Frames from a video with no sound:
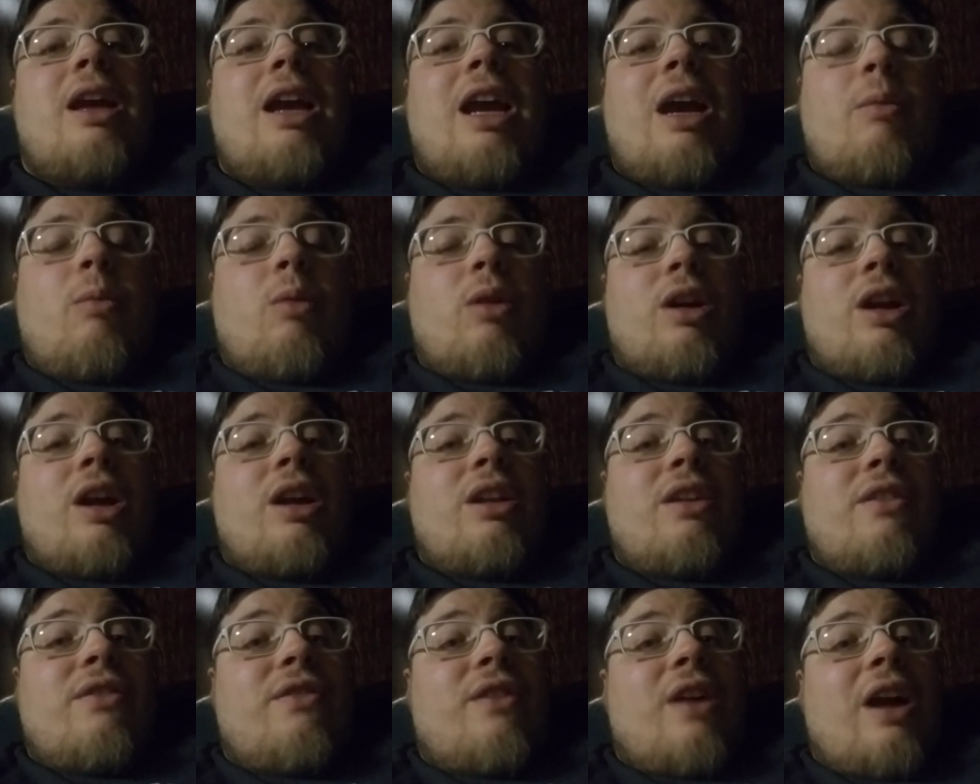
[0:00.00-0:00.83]
and we're
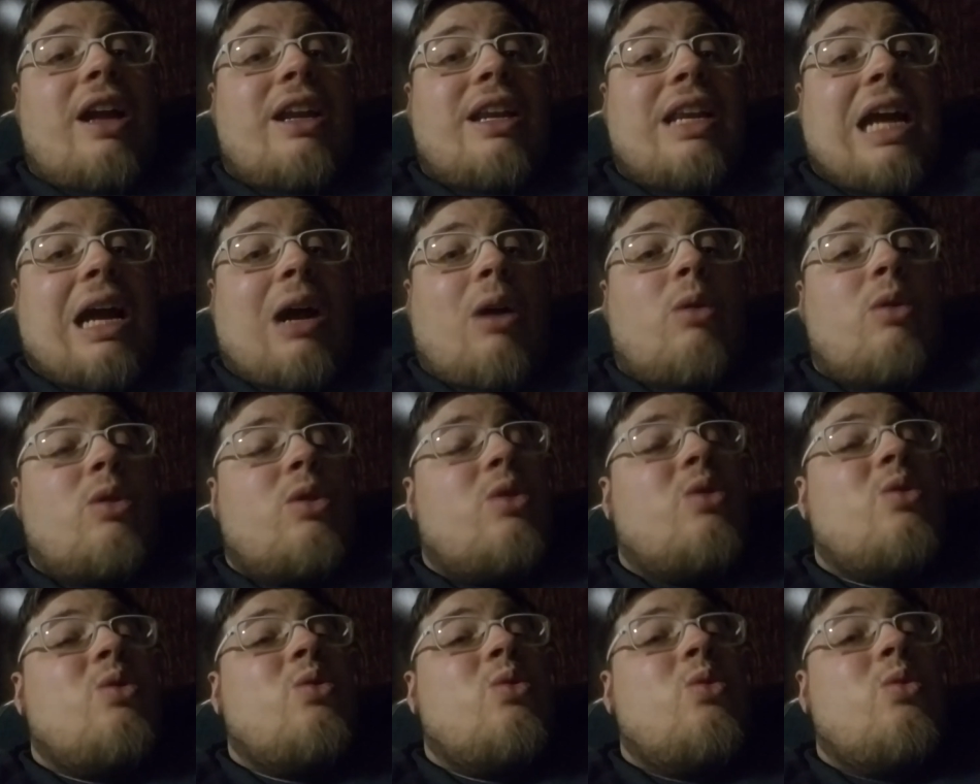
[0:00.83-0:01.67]
going to find out
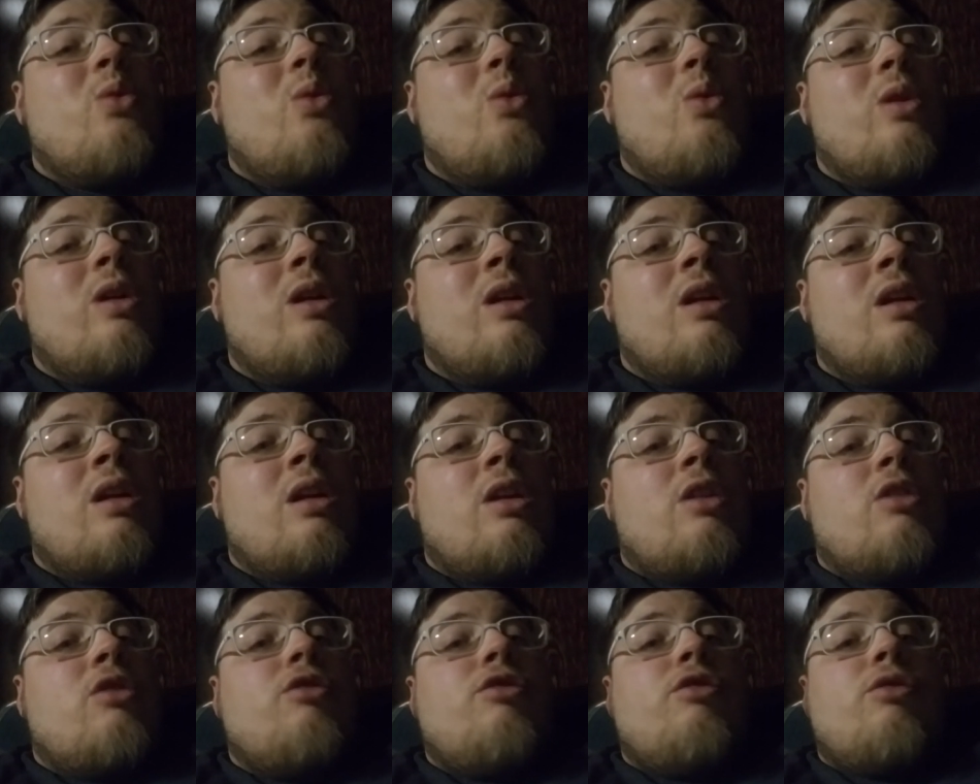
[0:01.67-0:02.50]
who
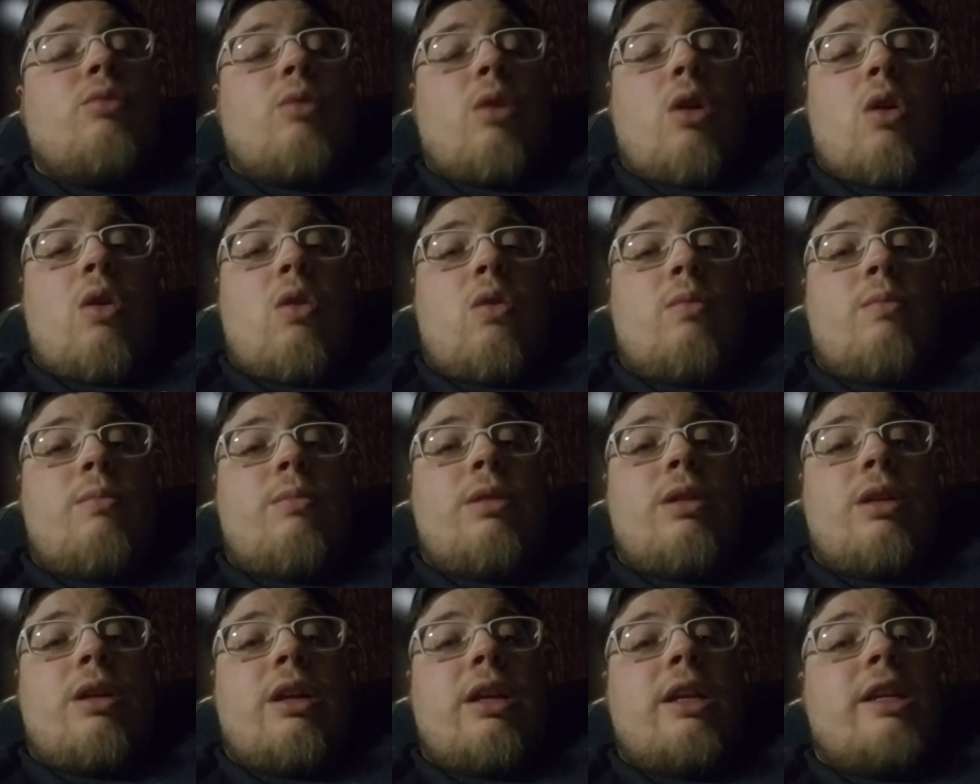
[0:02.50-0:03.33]

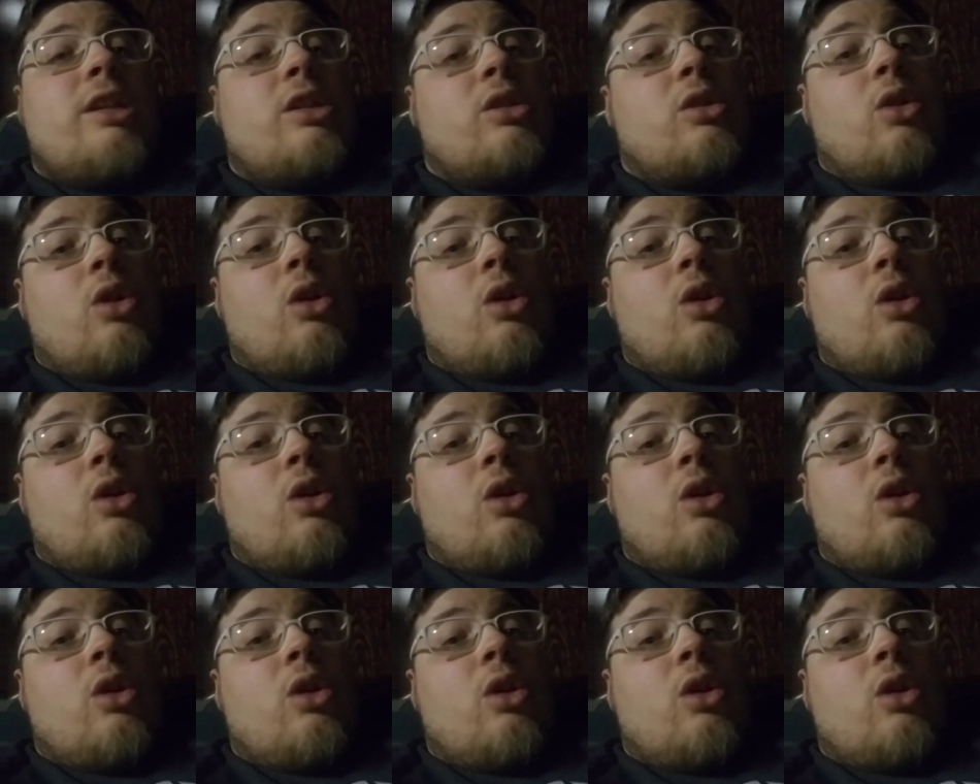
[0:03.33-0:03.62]
Jerome is